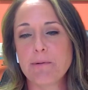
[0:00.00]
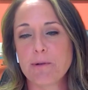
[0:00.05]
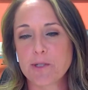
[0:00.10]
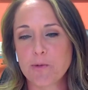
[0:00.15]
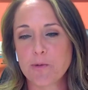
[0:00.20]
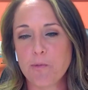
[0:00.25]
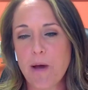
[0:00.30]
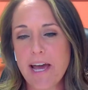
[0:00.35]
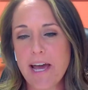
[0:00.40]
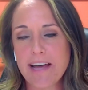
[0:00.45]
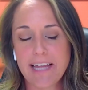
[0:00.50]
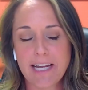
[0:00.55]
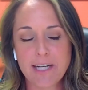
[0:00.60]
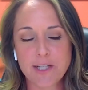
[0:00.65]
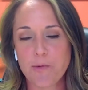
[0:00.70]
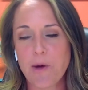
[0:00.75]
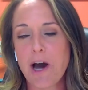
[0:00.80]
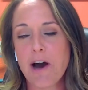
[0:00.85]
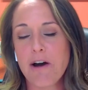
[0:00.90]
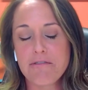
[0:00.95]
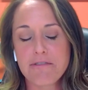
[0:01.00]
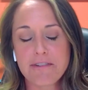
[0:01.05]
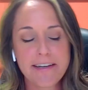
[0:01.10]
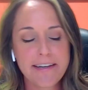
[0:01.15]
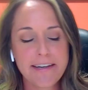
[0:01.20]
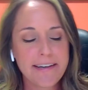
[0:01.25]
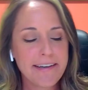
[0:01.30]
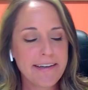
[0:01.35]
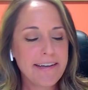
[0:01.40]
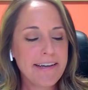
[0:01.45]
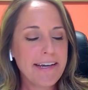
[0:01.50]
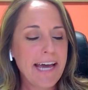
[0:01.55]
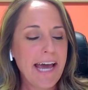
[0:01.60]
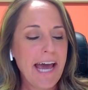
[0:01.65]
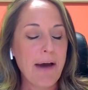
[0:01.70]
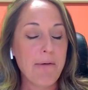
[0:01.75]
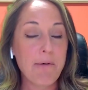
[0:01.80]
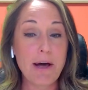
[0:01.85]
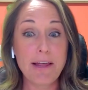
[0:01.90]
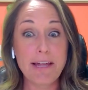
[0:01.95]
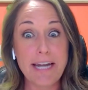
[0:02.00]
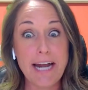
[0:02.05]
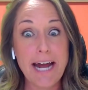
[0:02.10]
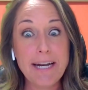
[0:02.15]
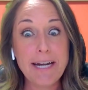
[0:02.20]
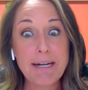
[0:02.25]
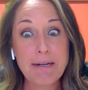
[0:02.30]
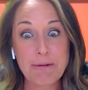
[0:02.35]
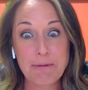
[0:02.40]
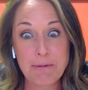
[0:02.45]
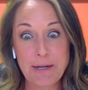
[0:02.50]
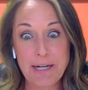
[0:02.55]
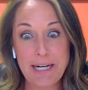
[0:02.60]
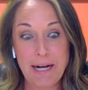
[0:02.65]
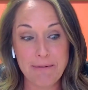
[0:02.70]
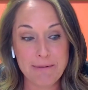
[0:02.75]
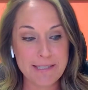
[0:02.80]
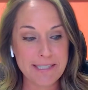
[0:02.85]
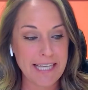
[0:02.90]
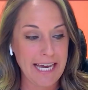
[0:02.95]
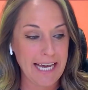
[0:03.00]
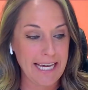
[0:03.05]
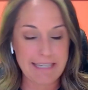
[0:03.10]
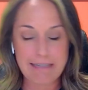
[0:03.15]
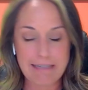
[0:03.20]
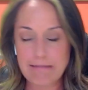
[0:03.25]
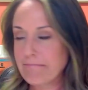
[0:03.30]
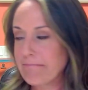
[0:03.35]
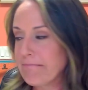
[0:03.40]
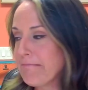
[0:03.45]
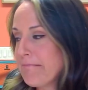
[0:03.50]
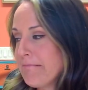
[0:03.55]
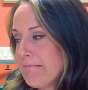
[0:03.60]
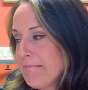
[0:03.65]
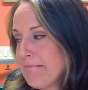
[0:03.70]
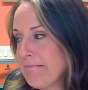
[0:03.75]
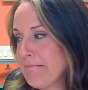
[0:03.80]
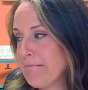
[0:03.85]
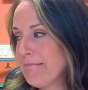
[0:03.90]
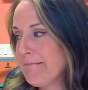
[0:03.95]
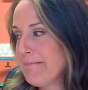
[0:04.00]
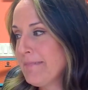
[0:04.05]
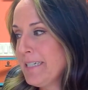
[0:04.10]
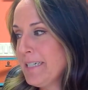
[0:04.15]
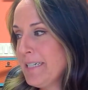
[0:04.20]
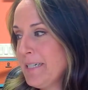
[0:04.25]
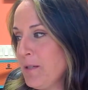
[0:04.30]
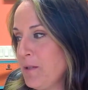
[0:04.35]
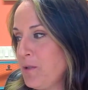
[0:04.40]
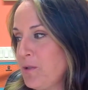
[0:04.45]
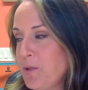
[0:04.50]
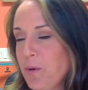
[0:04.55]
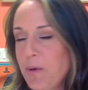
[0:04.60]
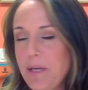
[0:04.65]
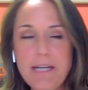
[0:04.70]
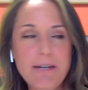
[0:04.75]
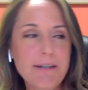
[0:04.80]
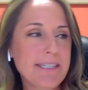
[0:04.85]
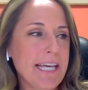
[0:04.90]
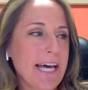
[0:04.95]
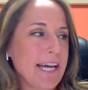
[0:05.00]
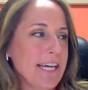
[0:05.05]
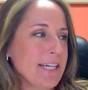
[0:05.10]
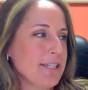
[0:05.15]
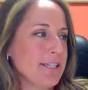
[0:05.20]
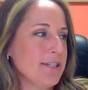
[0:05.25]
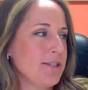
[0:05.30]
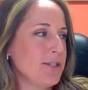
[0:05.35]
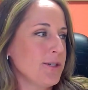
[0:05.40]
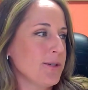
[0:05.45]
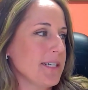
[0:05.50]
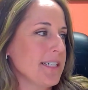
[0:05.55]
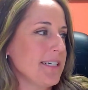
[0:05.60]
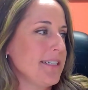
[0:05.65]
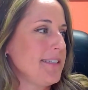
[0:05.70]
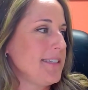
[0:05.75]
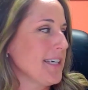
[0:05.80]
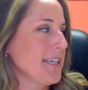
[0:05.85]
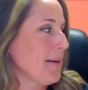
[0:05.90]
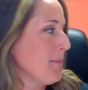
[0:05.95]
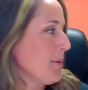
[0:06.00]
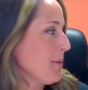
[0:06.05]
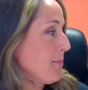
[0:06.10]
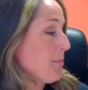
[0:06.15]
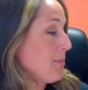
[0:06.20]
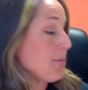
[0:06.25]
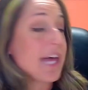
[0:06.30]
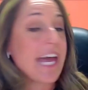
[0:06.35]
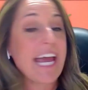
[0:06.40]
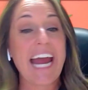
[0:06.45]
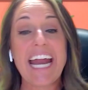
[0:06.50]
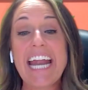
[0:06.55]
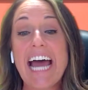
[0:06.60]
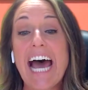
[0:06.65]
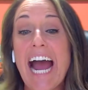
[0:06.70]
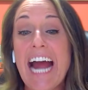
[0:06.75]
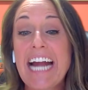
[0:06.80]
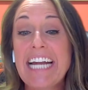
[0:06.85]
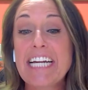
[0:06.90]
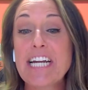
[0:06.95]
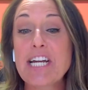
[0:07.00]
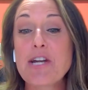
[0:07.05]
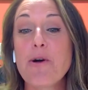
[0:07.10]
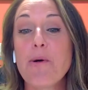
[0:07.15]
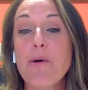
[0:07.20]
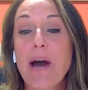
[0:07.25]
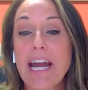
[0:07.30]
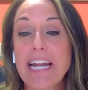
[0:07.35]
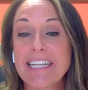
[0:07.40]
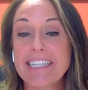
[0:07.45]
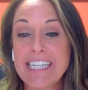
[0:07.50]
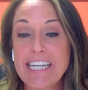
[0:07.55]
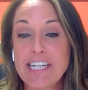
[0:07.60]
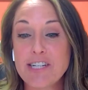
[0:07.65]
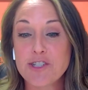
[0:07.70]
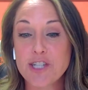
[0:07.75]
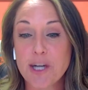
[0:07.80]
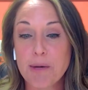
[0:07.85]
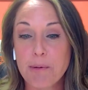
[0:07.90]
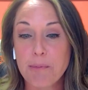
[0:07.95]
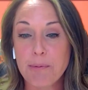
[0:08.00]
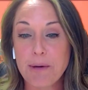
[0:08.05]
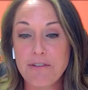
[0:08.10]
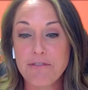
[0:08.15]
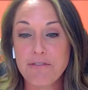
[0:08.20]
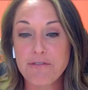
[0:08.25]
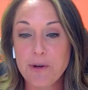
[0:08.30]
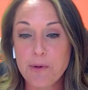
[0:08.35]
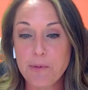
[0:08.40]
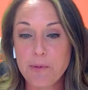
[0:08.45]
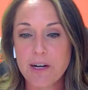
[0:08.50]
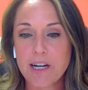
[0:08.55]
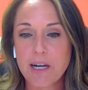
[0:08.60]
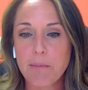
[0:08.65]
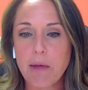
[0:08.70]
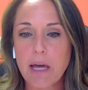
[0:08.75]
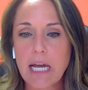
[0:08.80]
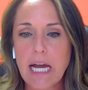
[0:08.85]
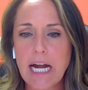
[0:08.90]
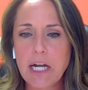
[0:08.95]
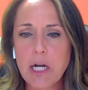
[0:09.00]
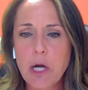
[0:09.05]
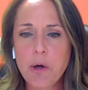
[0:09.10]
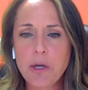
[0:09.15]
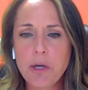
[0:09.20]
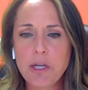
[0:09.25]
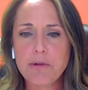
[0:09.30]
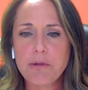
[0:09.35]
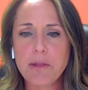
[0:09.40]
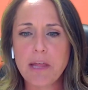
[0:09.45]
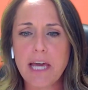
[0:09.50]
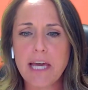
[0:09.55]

were 12. Well, at Ironwood, I was like, so here's how you do a double play. And I didn't know how to teach double play footwork. I'm like, I know you